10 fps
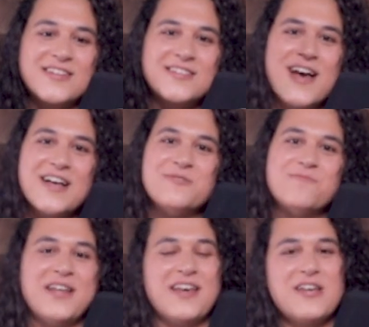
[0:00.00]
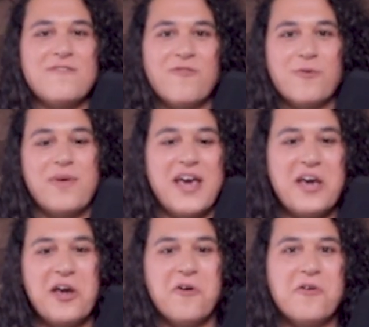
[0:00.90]
has been it for Bay
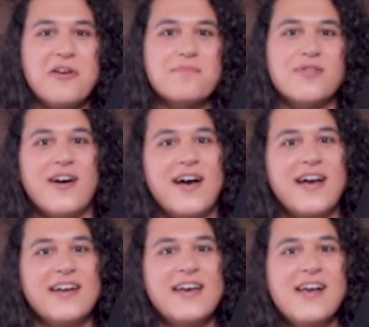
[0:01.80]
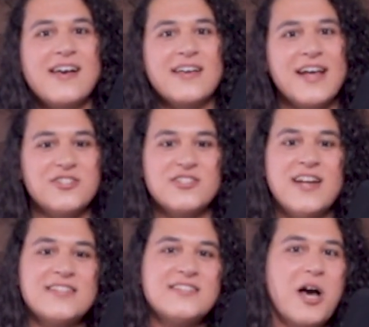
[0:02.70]
Area Pride. Catch us
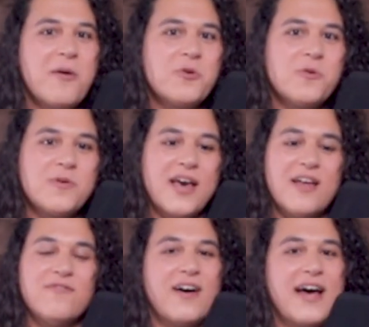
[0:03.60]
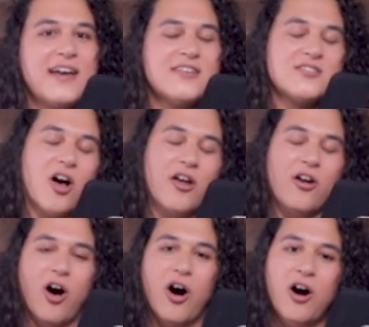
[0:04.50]
next time. You can find us on
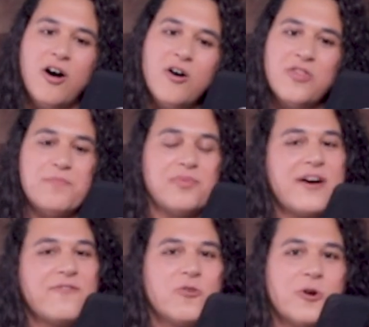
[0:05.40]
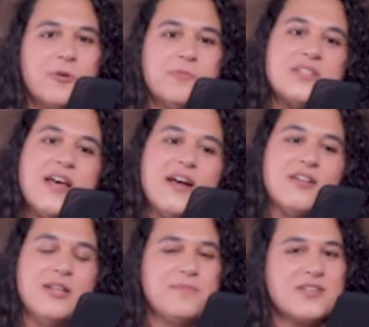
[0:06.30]
all the platforms,
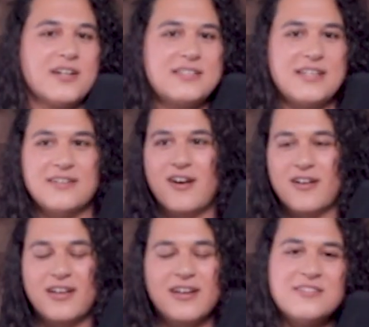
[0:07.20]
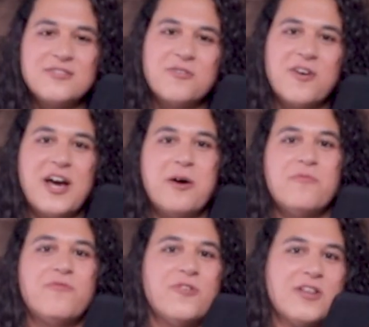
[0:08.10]
clips on TikTok and Instagram,
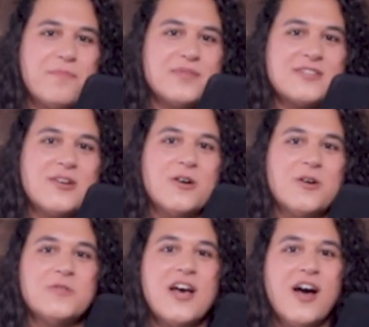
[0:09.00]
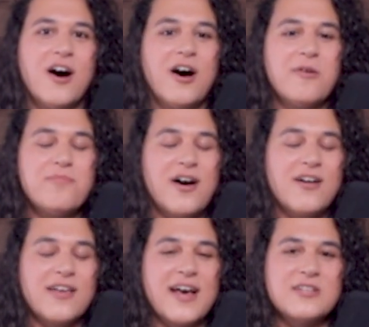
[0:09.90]
full episodes on
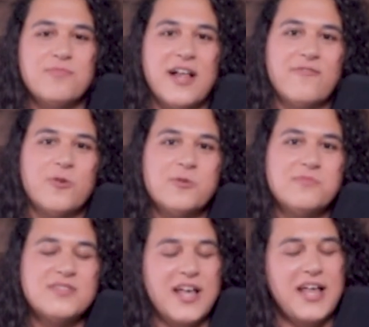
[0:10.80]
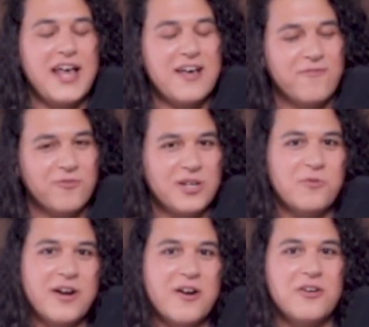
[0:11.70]
podcast platforms,
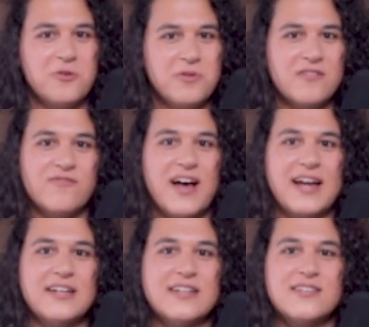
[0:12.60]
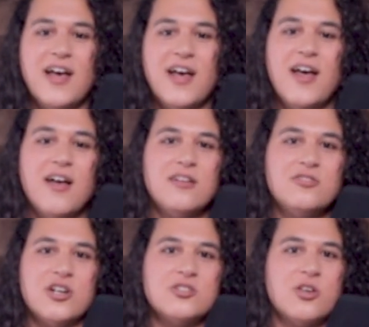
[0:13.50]
everywhere you can find it.
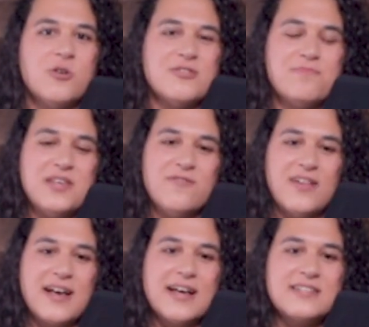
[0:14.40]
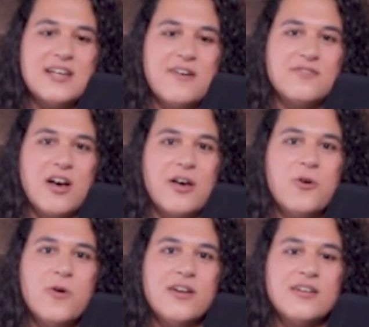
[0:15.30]
Just go to
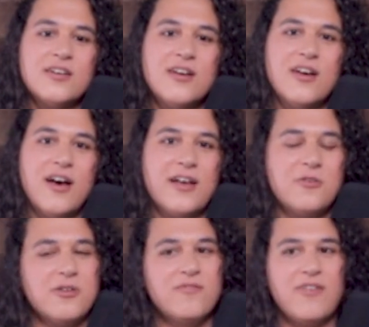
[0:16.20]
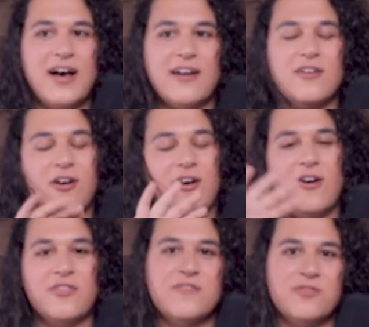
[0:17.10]
pflagsf.org and you can find all
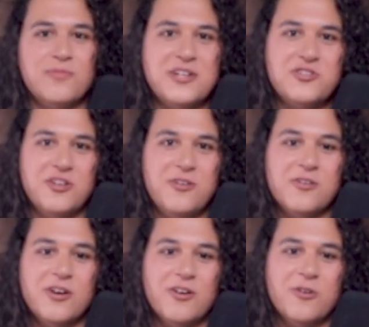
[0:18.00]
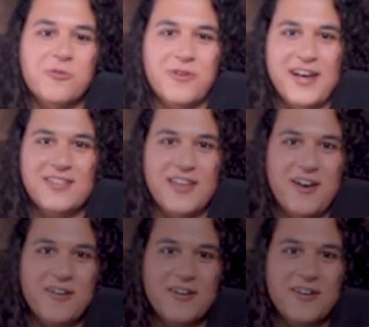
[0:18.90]
the information right there.